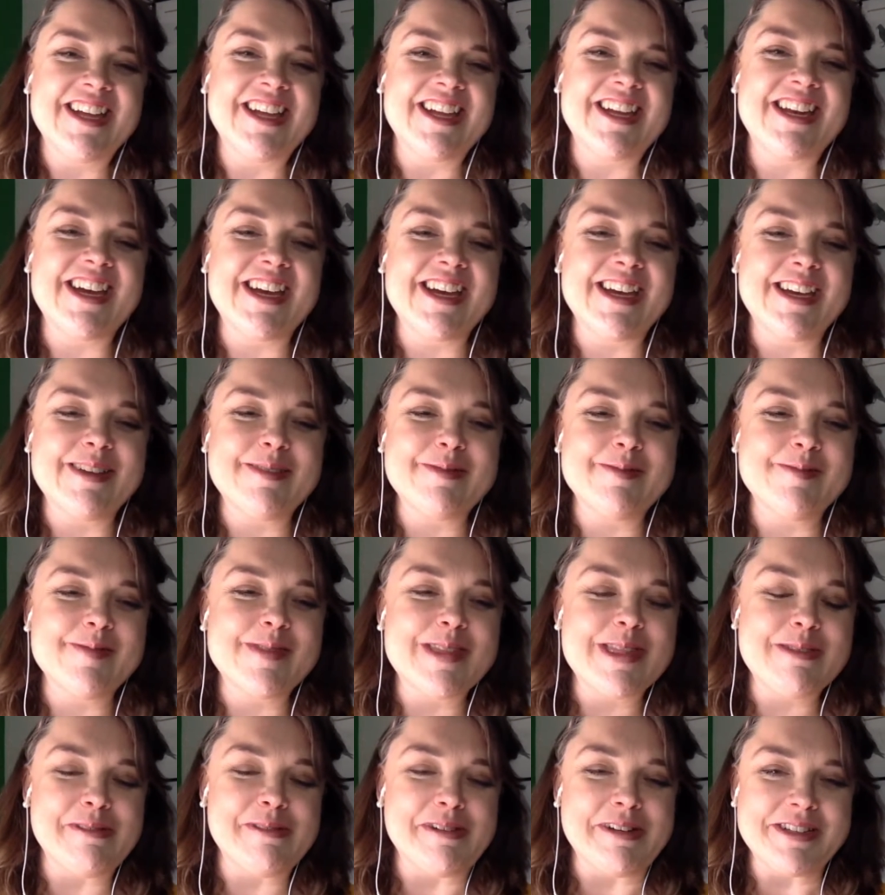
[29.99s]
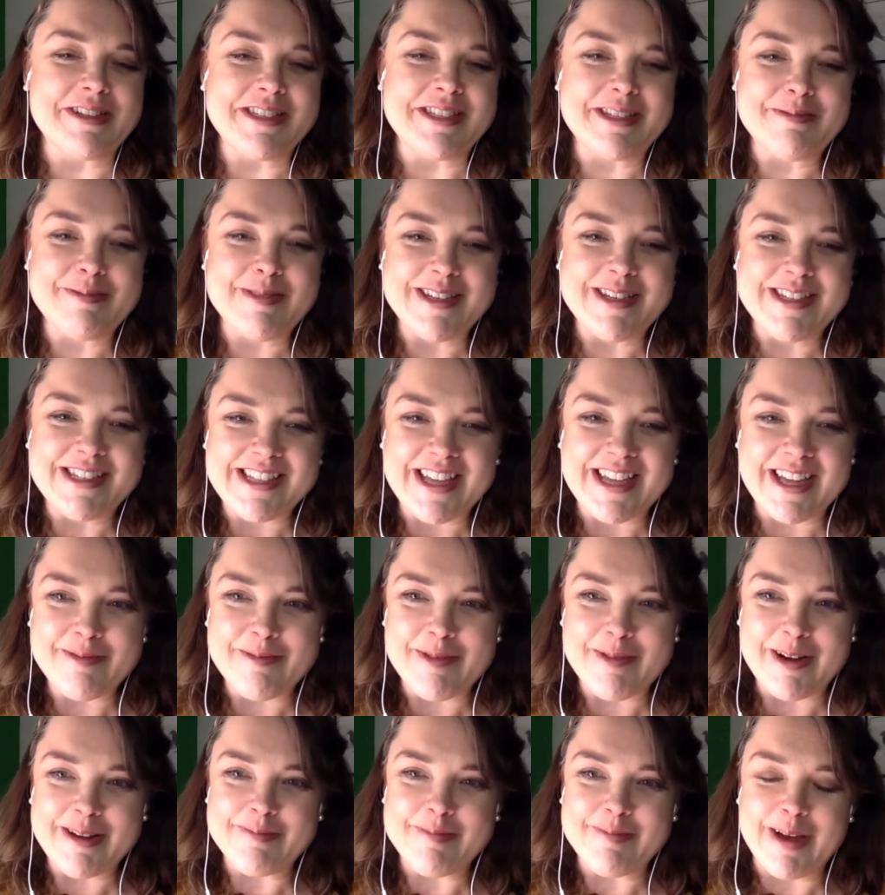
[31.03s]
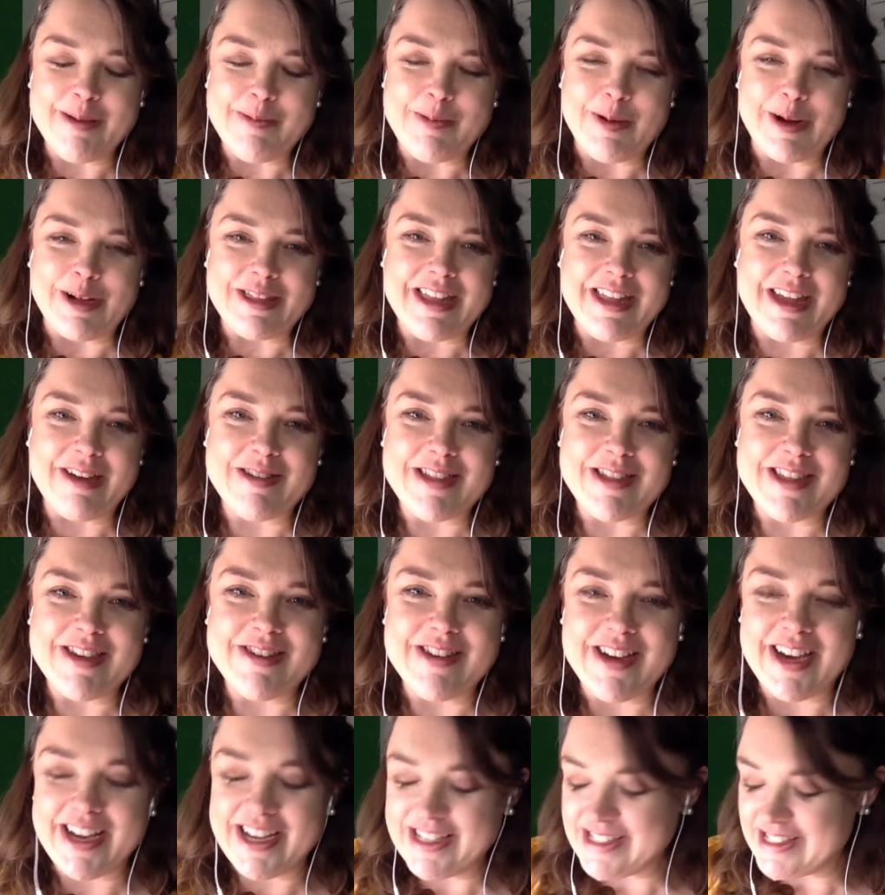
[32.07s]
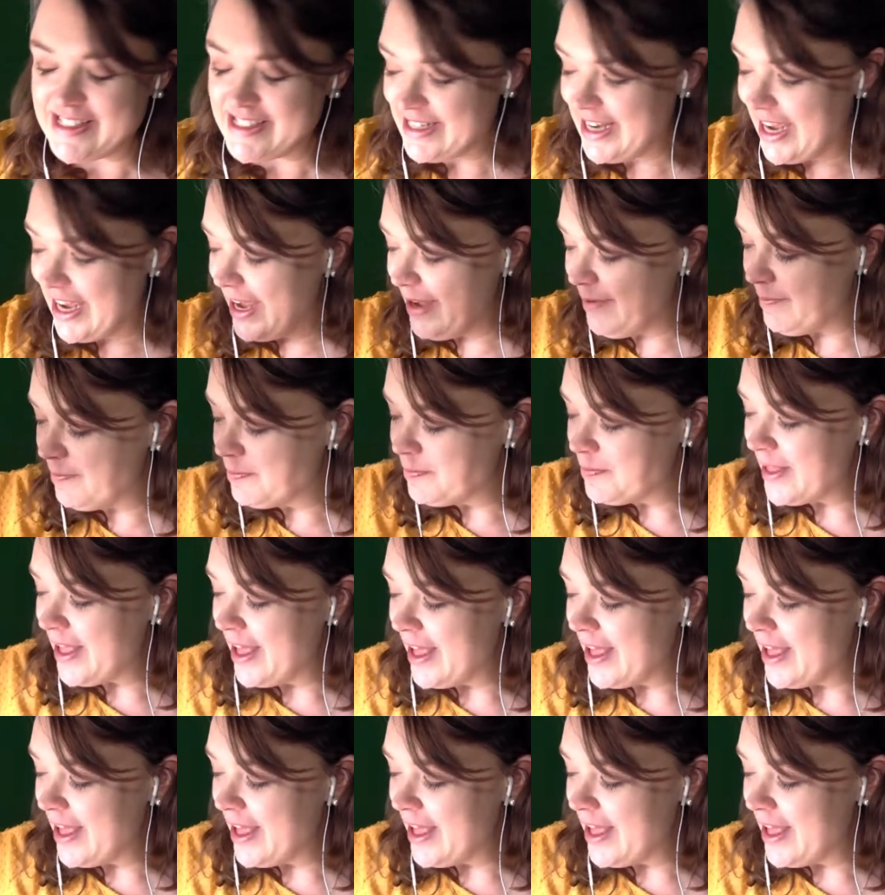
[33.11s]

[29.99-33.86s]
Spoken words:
And I am thrilled to be celebrating my birthday with you guys today.